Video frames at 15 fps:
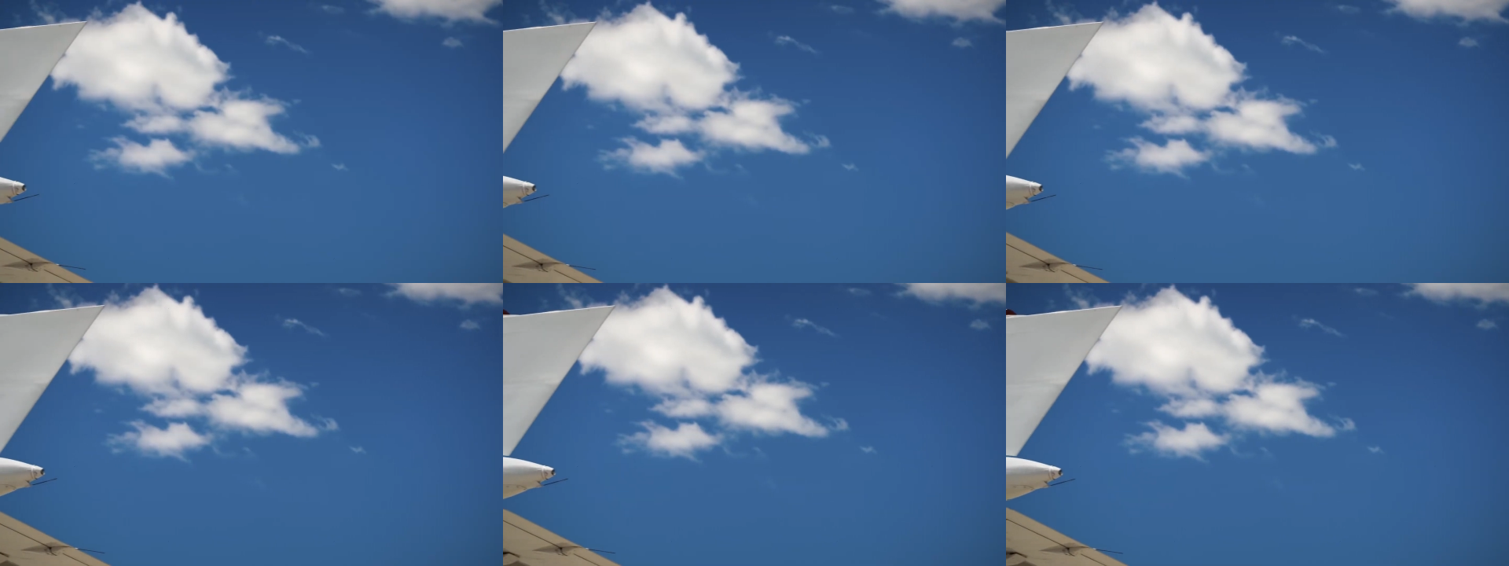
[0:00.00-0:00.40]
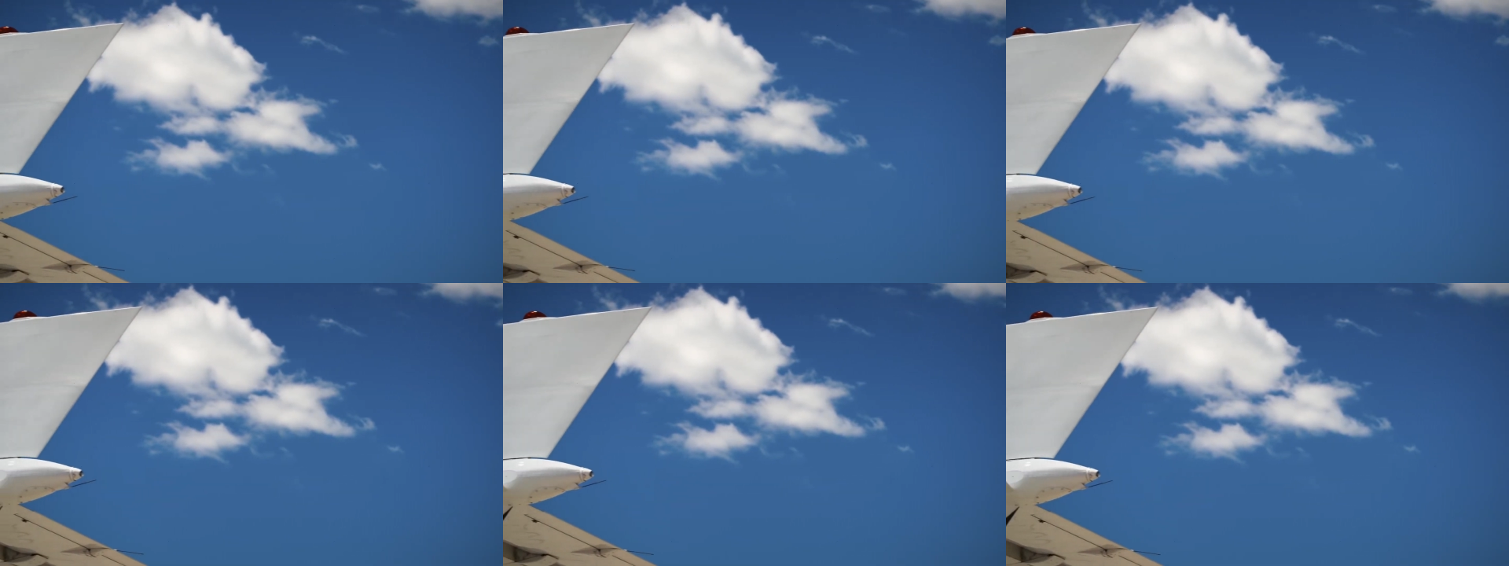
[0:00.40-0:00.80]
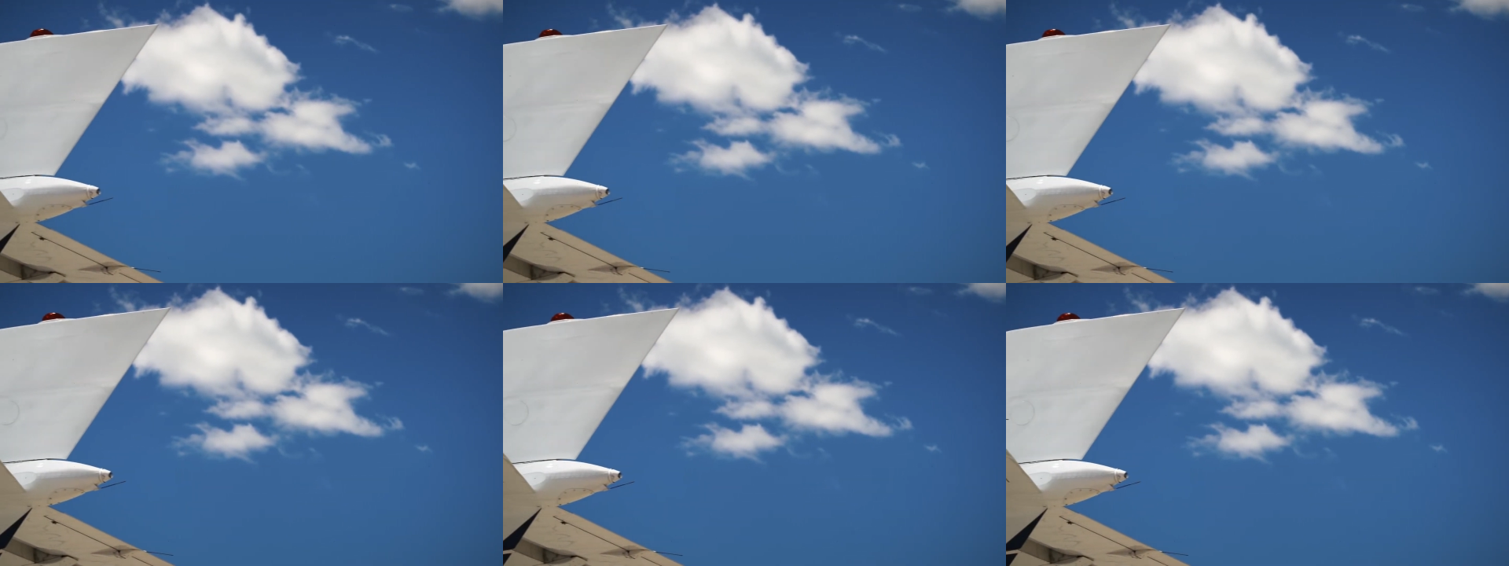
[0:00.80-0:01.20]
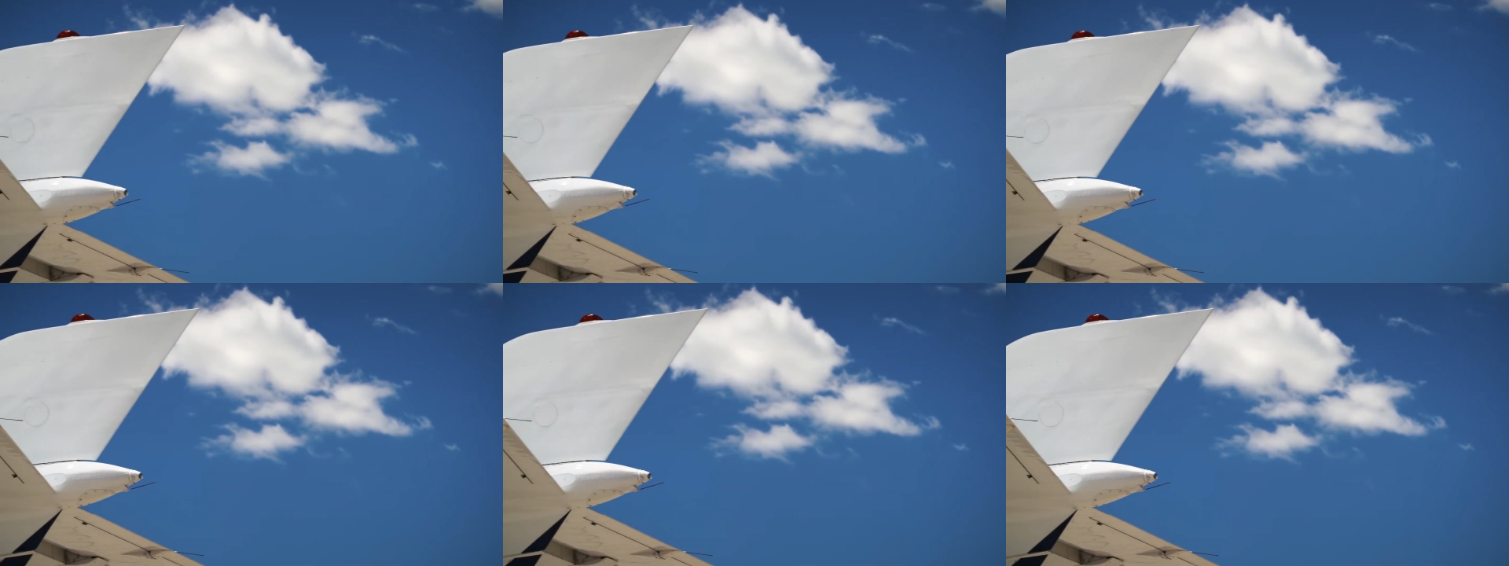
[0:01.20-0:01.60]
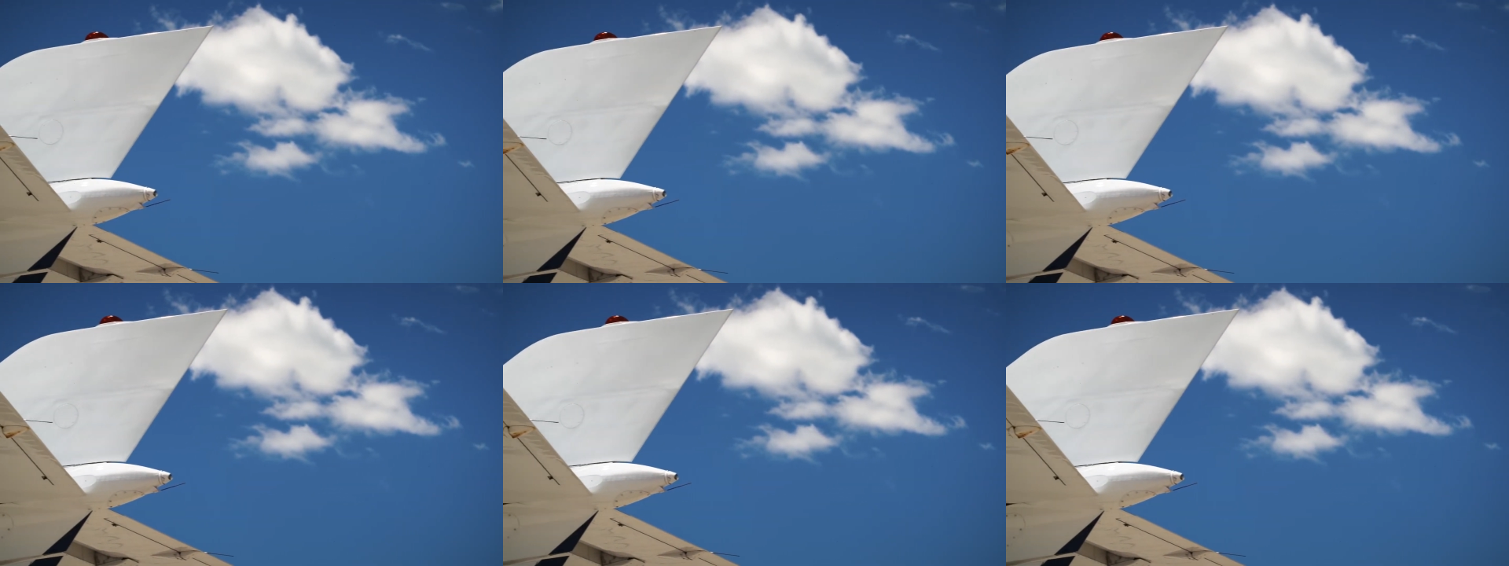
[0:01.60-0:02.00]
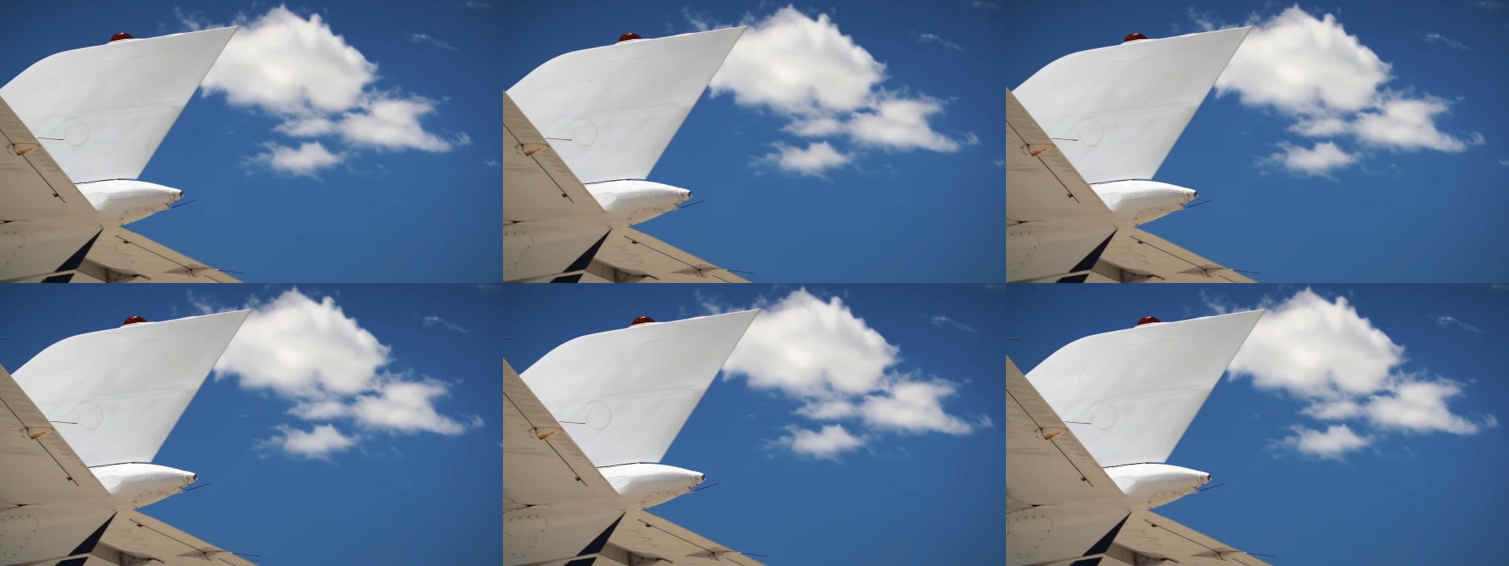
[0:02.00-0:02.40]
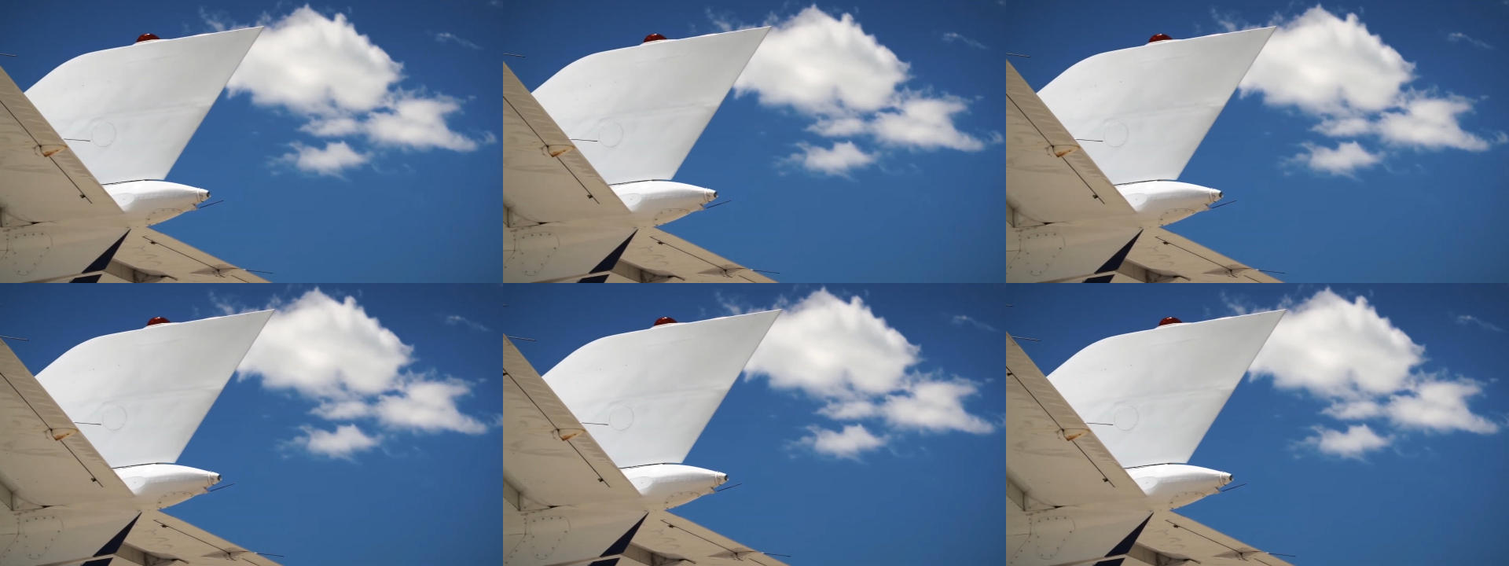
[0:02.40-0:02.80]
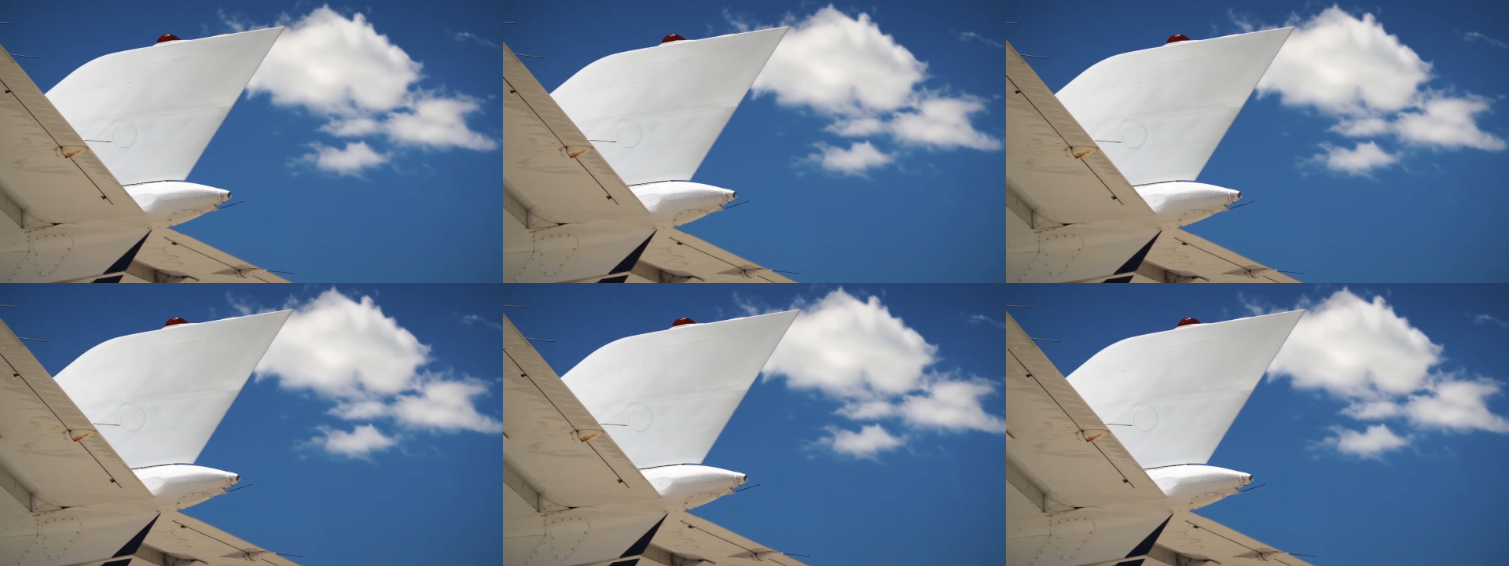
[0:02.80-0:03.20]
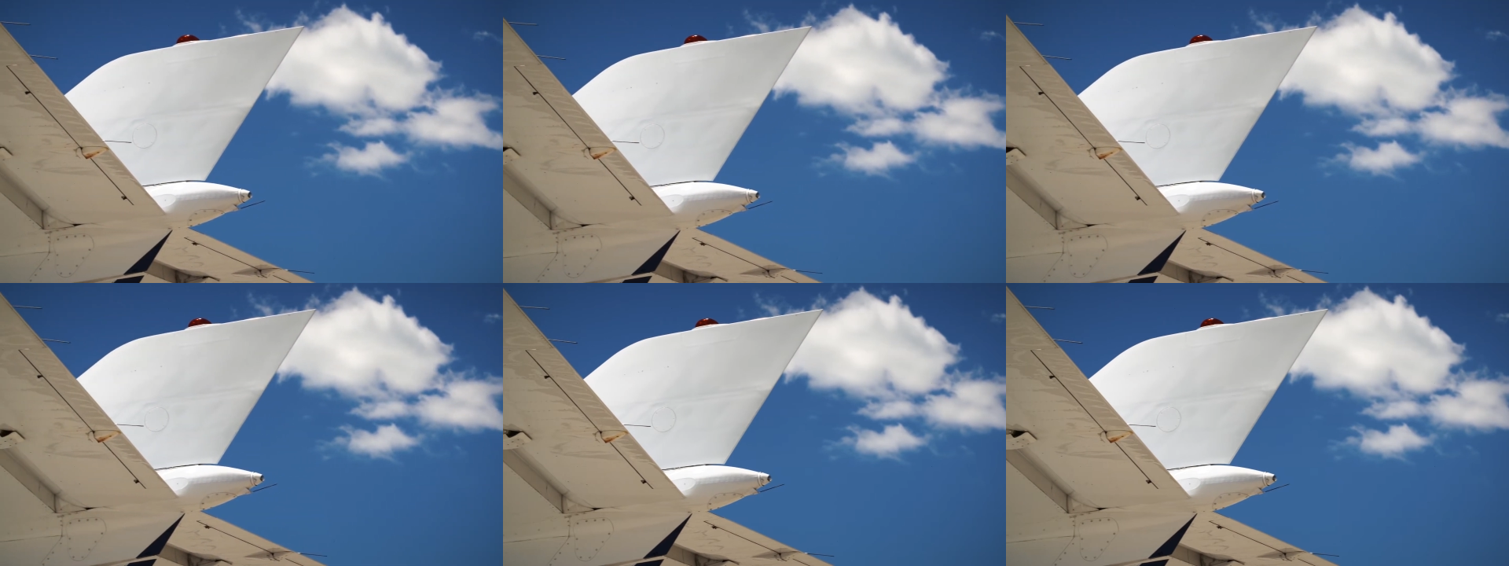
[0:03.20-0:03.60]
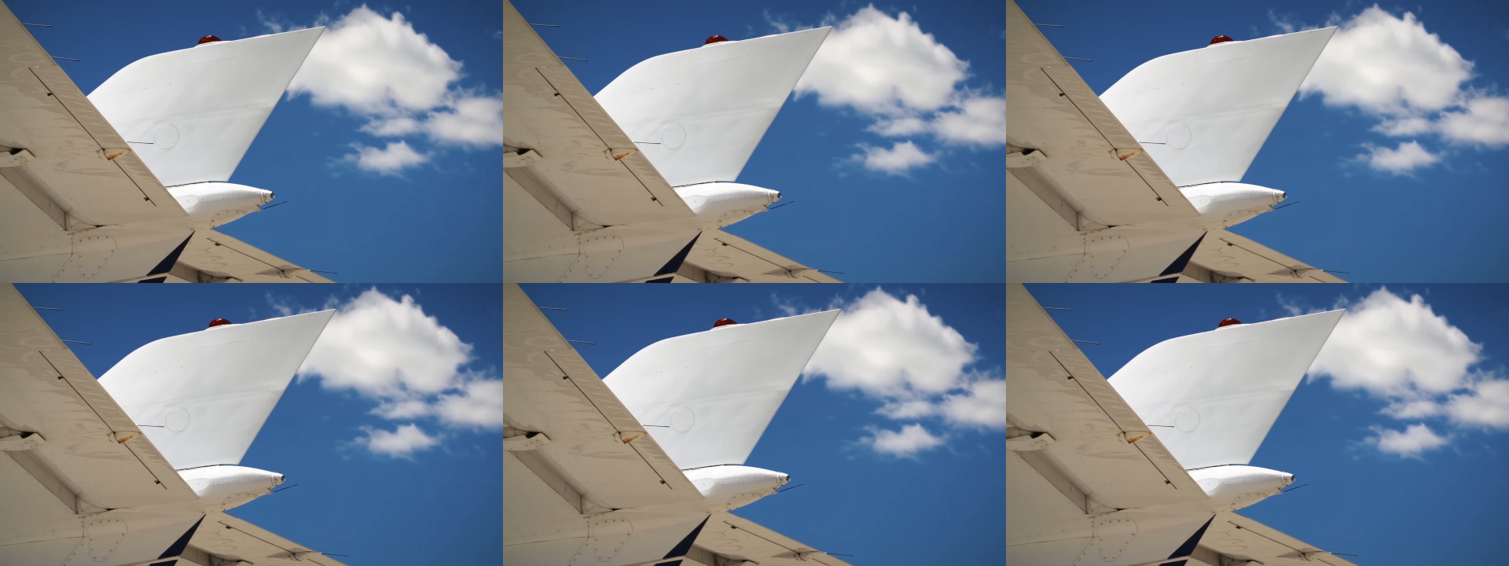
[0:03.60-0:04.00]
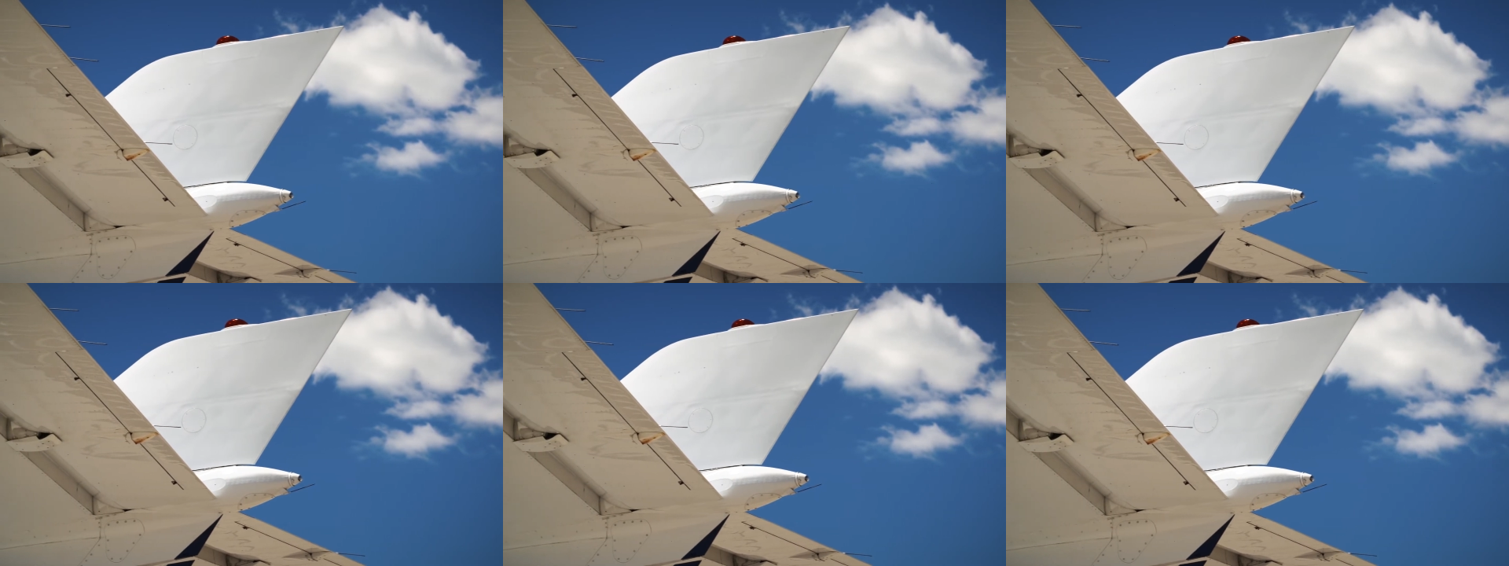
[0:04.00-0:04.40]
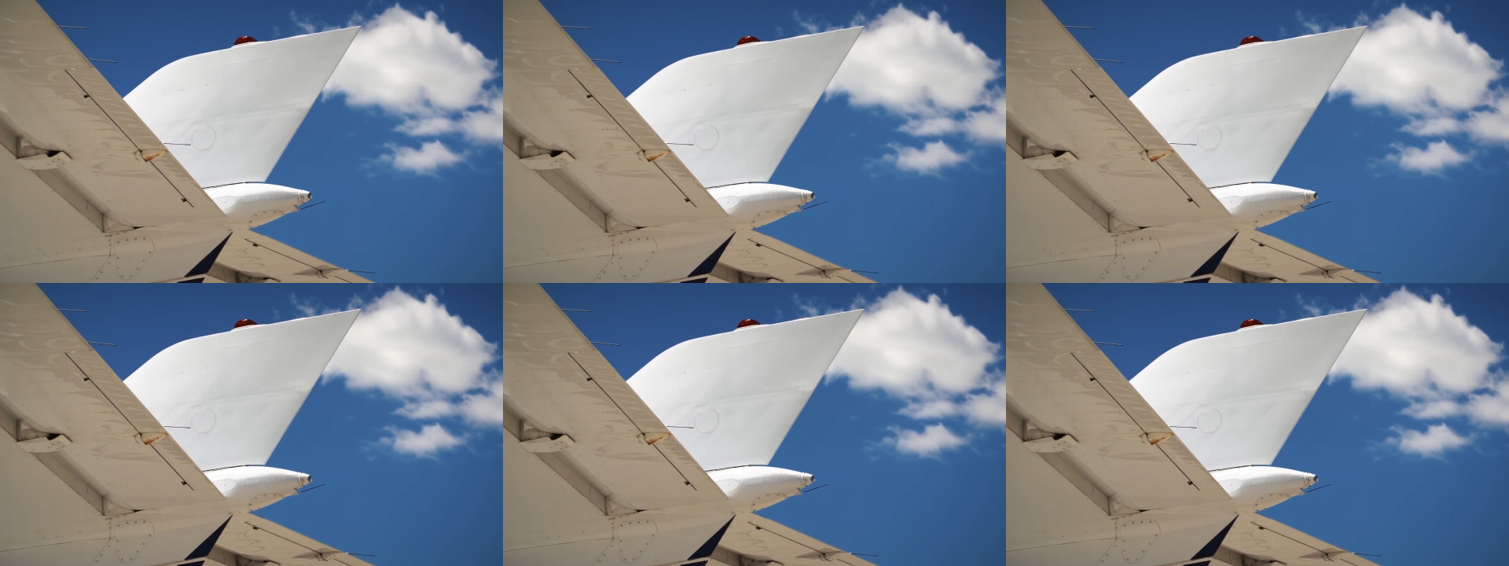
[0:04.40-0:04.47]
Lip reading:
[unreadable: no face in view]